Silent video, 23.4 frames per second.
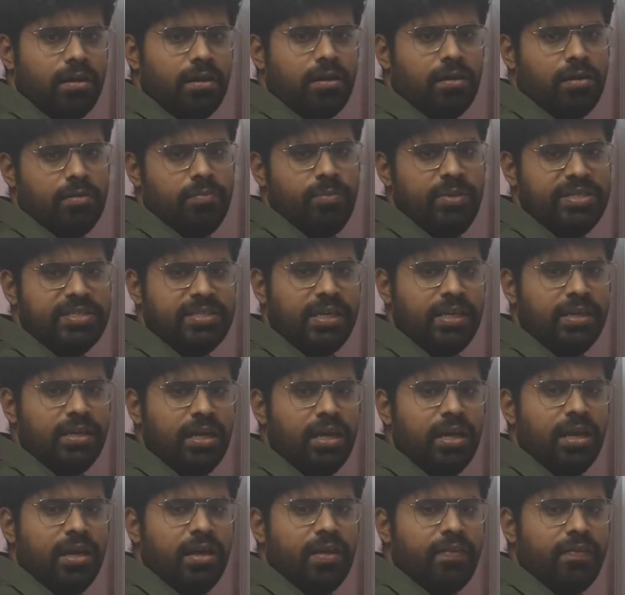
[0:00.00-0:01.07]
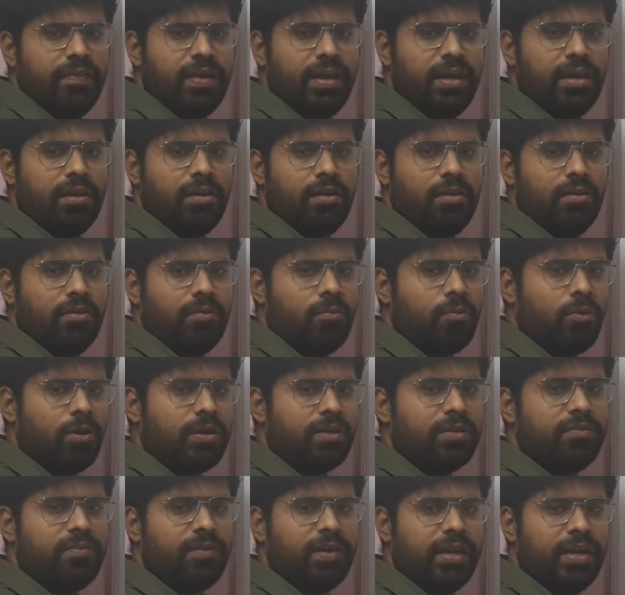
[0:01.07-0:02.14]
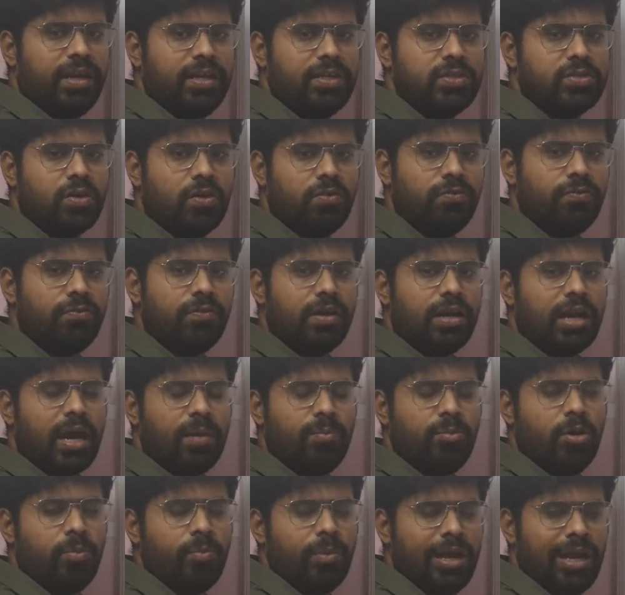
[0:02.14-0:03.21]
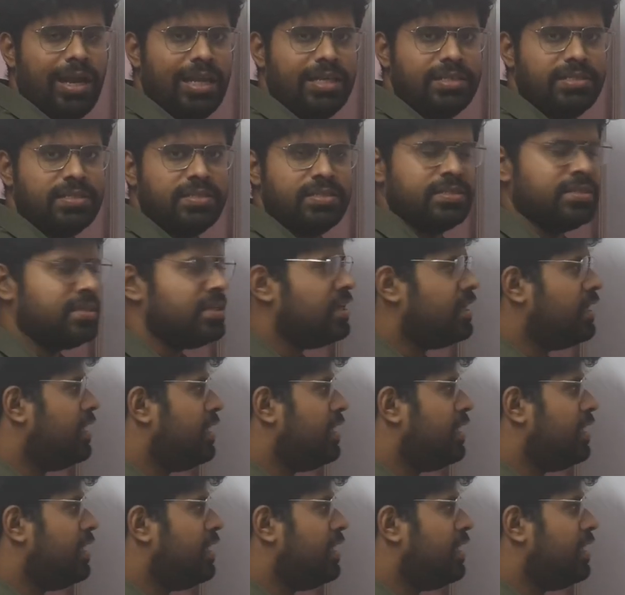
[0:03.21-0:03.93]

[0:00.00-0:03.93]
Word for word: are be seen. Then what are the findings of rhabdomyolysis?